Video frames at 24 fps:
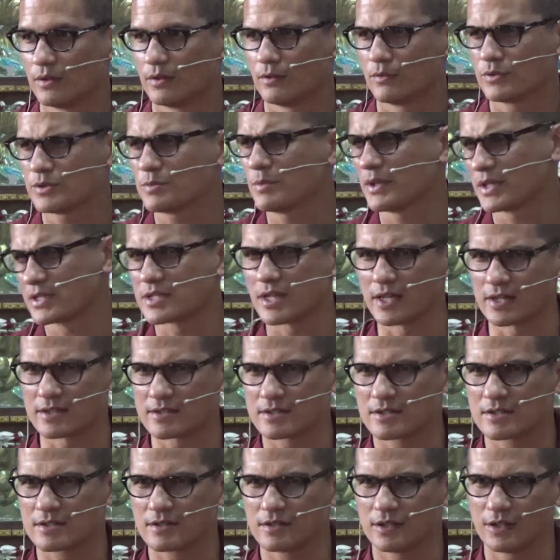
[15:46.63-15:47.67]
Which makes
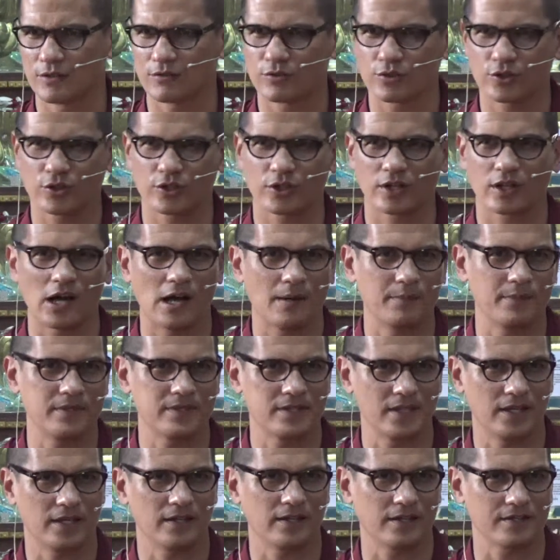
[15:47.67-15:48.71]
sense. If you're going to
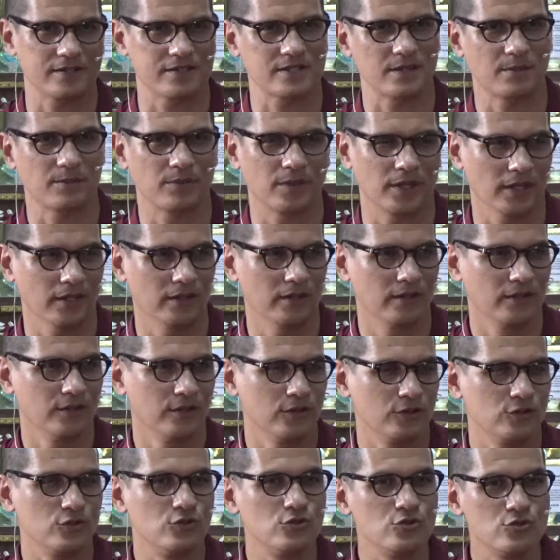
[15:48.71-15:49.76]
commentate on something,
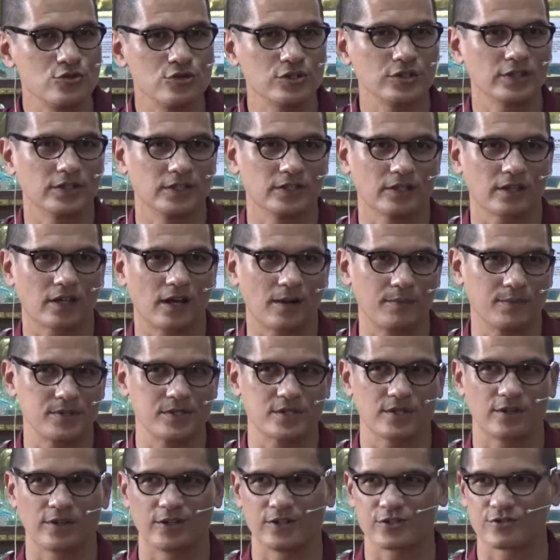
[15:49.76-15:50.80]
usually the
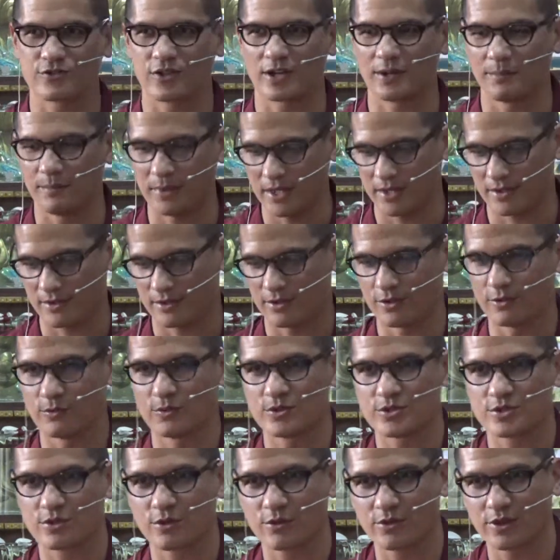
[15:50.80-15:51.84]
commentary is trying to make the
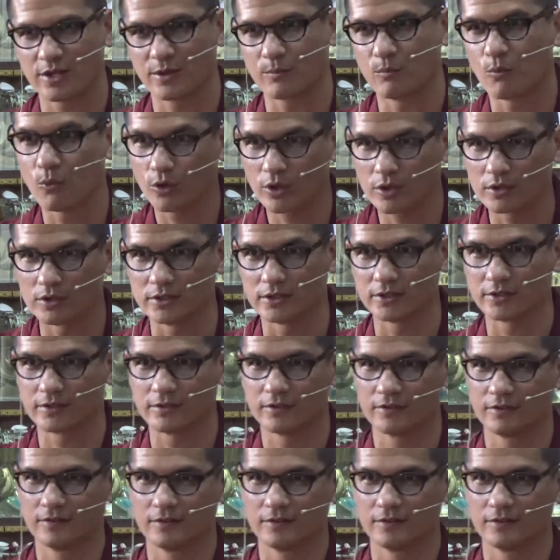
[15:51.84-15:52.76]
original thing more clear.